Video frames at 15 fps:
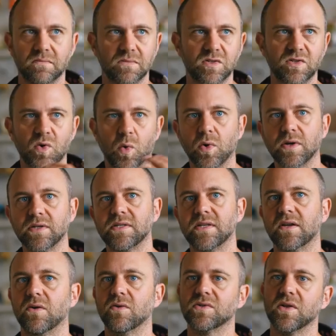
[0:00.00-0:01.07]
stories
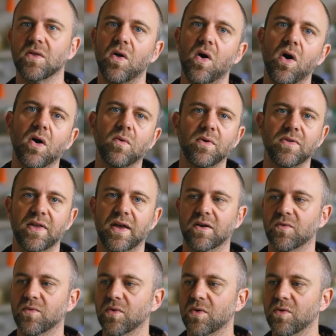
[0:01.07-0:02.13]
that goes along with
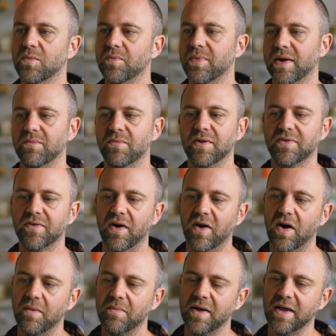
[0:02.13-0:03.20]
that group and with
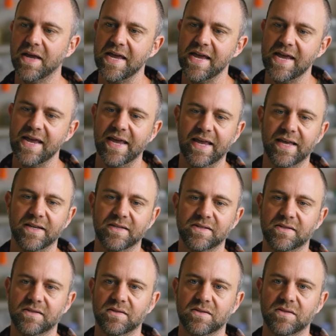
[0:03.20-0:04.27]
Tom
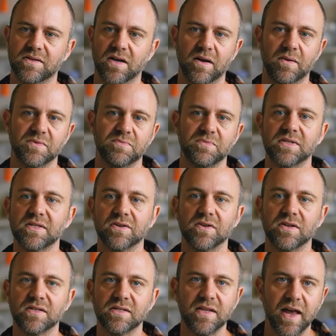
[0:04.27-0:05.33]
is Tom's
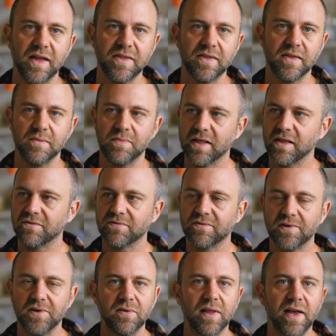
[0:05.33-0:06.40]
mysterious death in the middle of
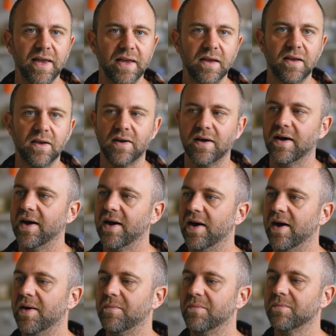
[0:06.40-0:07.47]
Canoe Lake,
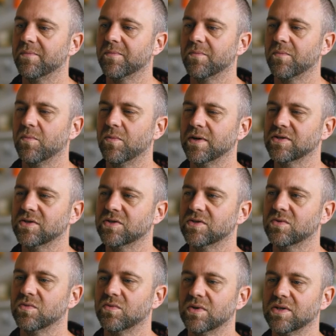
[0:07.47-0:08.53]
um, which,
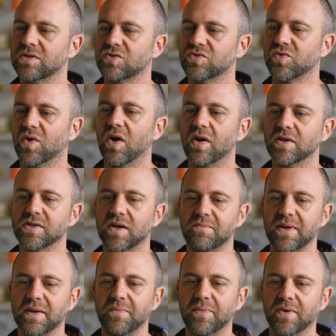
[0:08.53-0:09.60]
which draws on
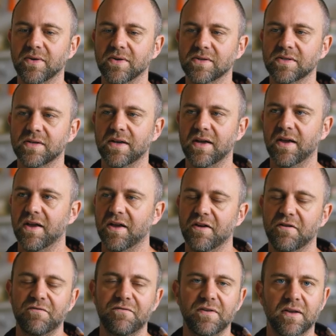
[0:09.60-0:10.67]
people's
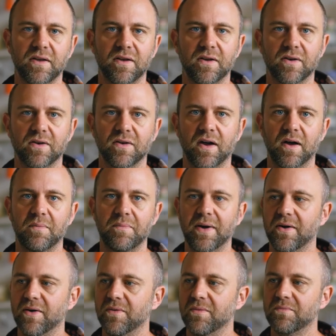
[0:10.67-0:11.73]
fear
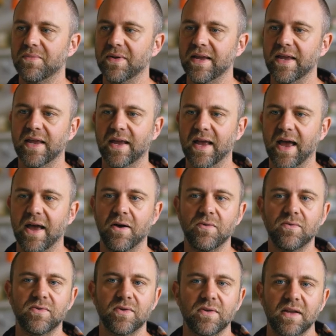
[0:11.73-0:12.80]
about being
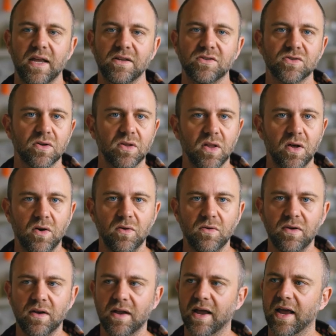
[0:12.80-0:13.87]
out in nature
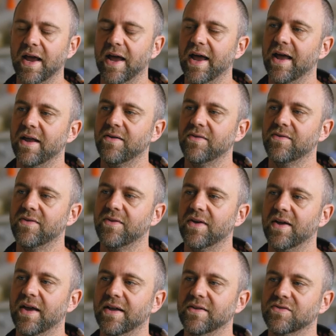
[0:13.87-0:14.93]
alone and,
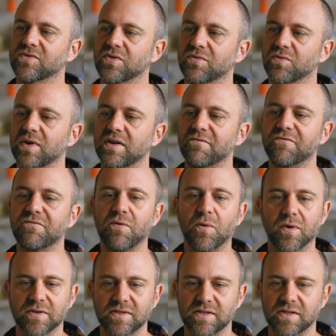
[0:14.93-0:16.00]
and sort of
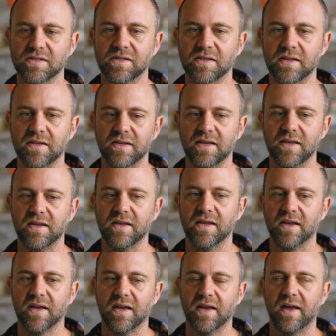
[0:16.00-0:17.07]
reinforces the,
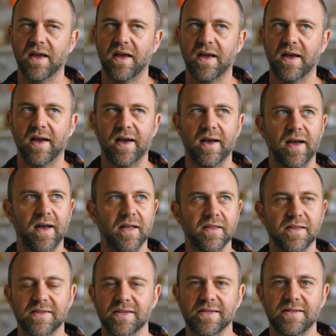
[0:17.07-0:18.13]

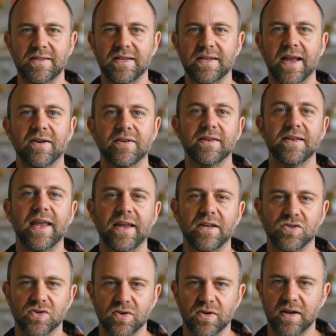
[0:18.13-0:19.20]
uh, the inherent
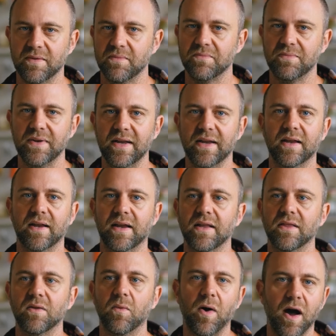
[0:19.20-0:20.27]
danger in being in
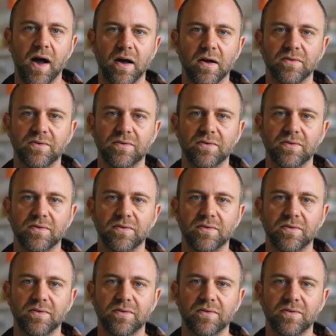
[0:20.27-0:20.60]
the wild.